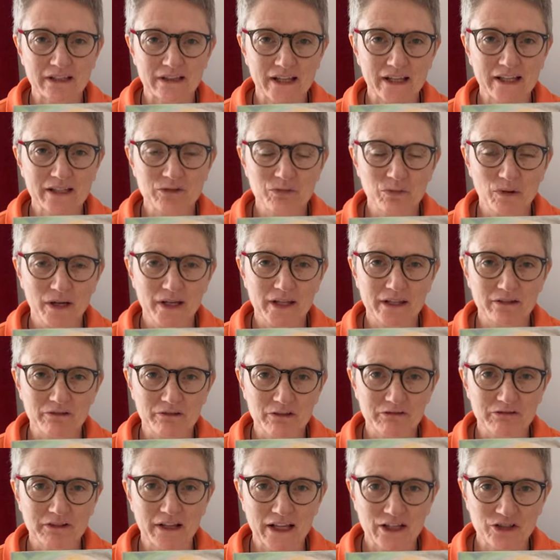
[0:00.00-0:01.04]
And that's why the
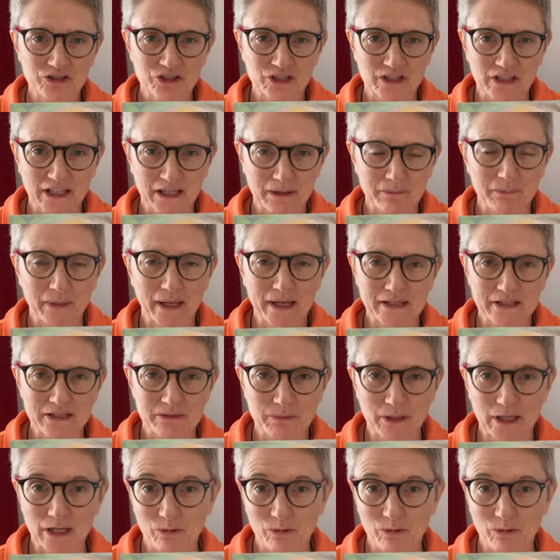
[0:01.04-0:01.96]
reflection came back to me.